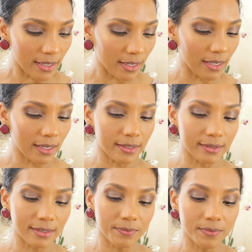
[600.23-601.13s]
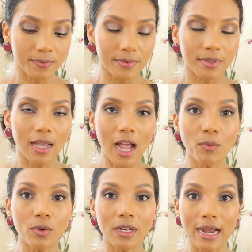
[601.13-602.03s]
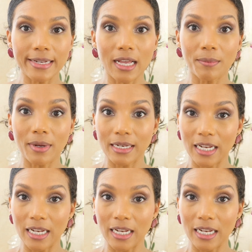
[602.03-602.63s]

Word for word: and I will line up my